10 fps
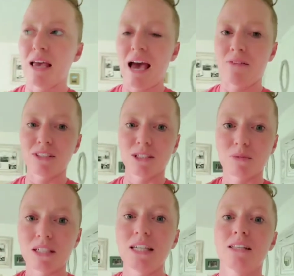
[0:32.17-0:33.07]
having
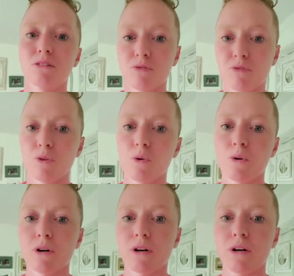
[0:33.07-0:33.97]
something hit the
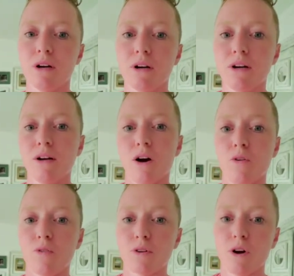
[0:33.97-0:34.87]
floor
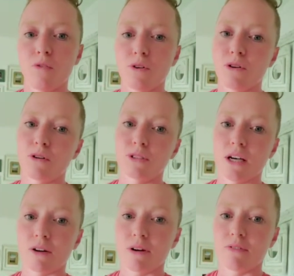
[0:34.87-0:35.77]
over and over is
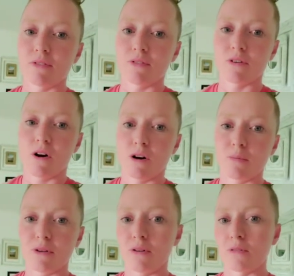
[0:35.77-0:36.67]
not great for the
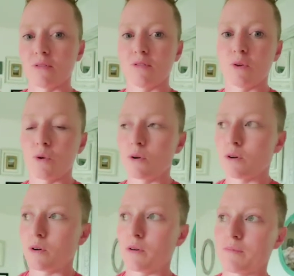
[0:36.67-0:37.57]
carpet or the floor,
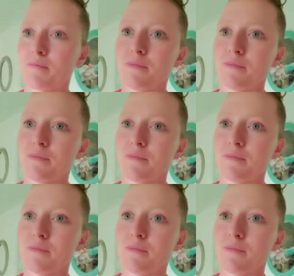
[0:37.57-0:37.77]
or